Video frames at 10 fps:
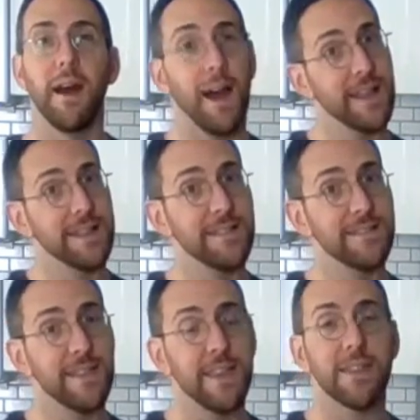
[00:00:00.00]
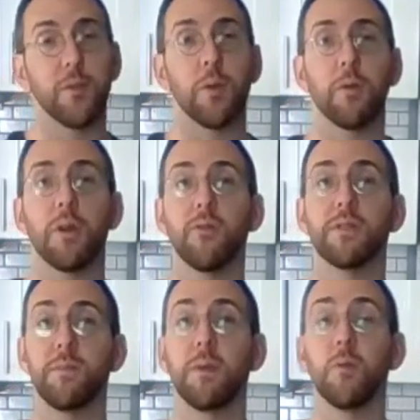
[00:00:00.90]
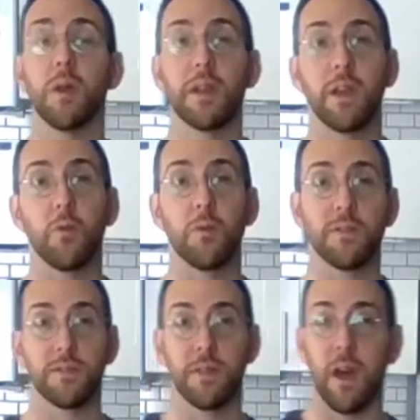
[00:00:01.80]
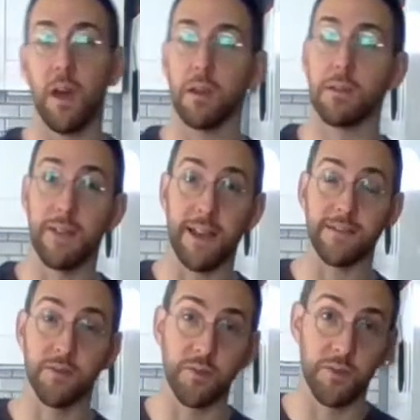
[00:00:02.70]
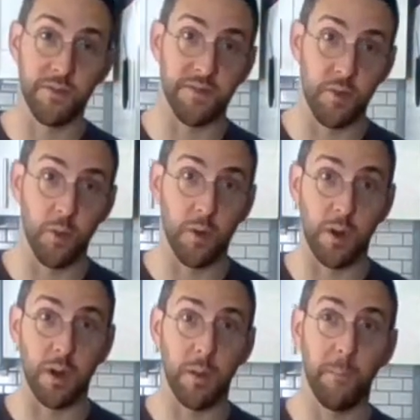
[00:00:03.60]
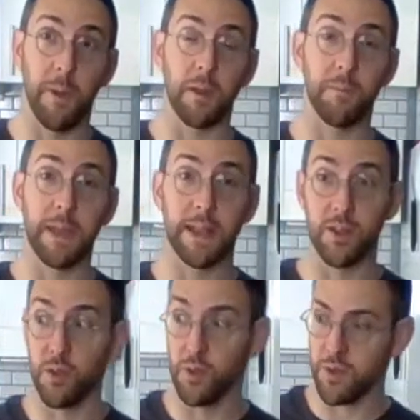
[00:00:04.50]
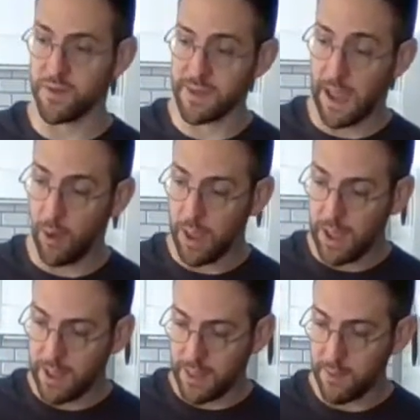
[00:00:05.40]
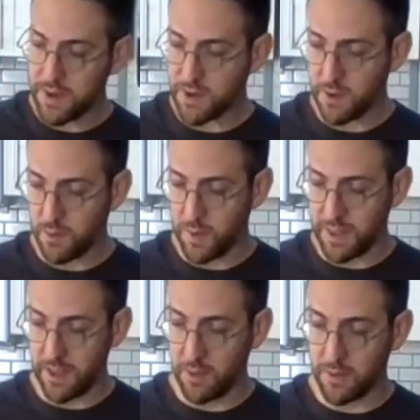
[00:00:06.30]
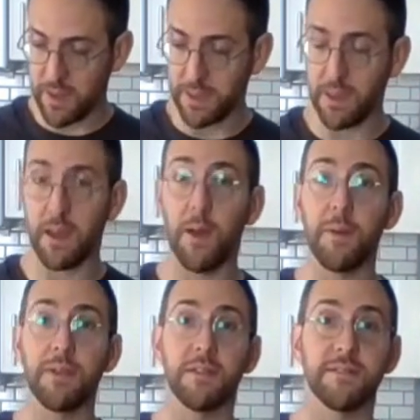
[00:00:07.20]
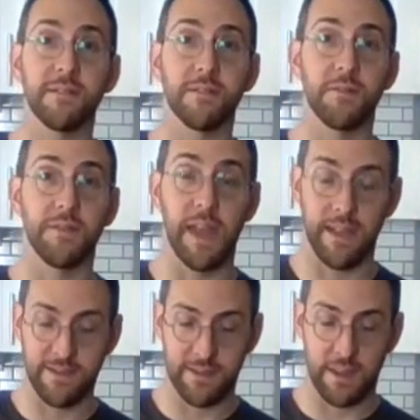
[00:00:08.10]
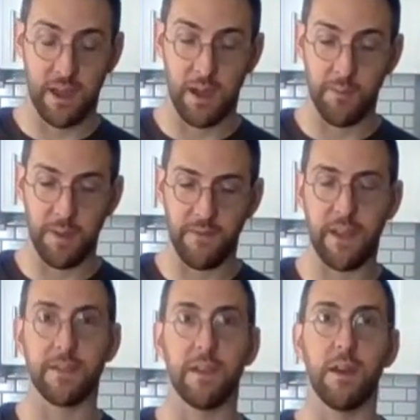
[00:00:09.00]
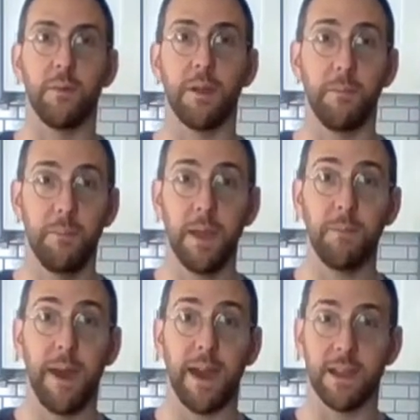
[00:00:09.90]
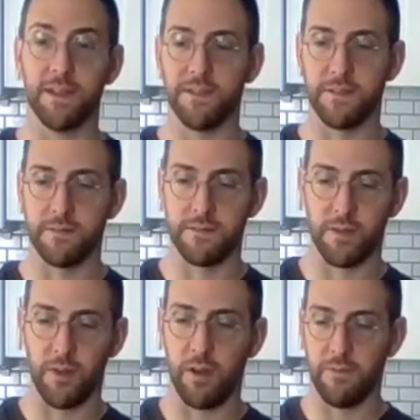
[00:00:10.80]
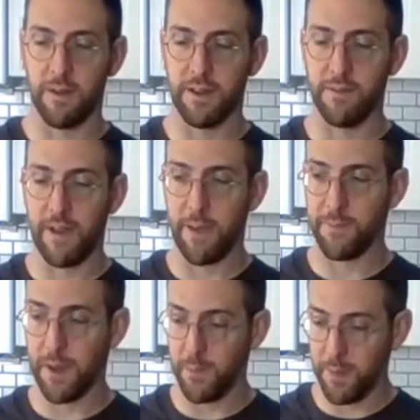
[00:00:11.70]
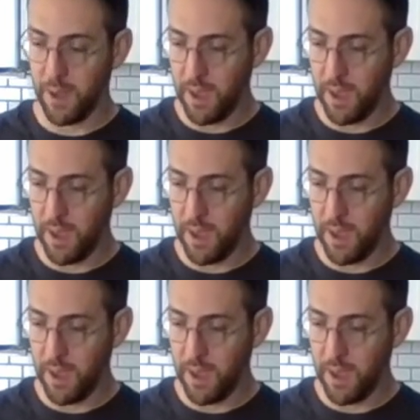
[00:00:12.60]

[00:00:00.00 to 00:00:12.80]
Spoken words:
I did say that we were going to be working with glass noodles or mung bean noodles. Now, let me show you what they look like. They come in this little nest. In fact, they come in a big package and they're already wrapped up.